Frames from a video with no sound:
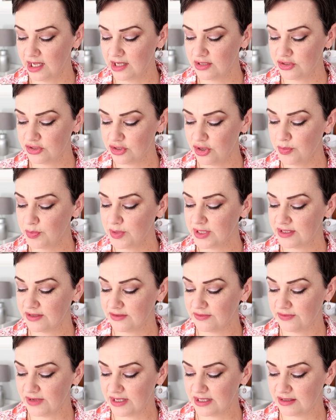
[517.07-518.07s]
a surplus
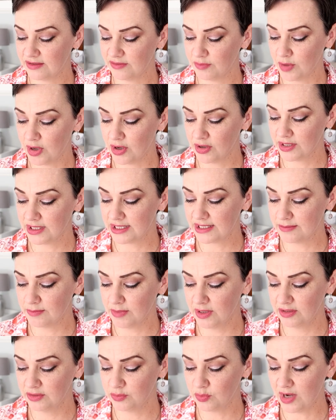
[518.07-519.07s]
of festive markets,
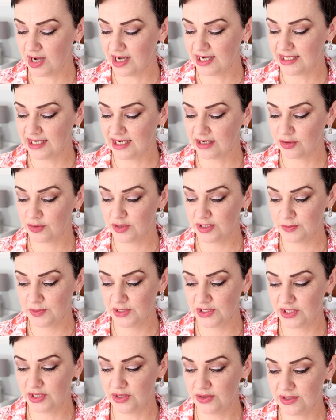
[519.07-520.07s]
mulled wine, and
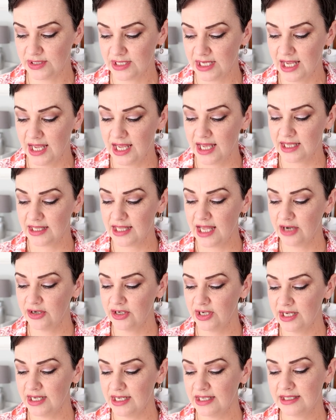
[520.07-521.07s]
Christmas tunes,
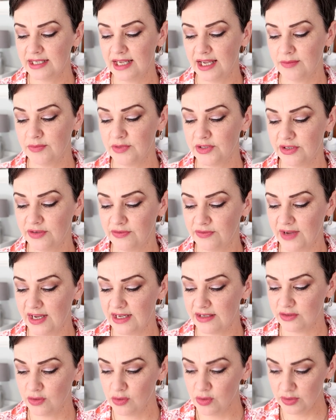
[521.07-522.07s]
Claudia attempts to
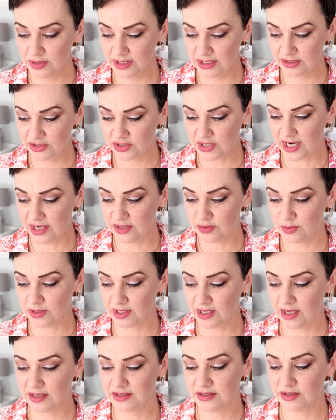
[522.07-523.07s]
face all this change
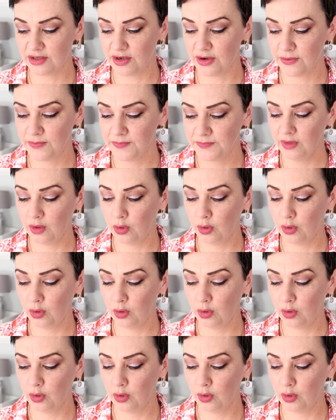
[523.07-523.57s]
with gusto.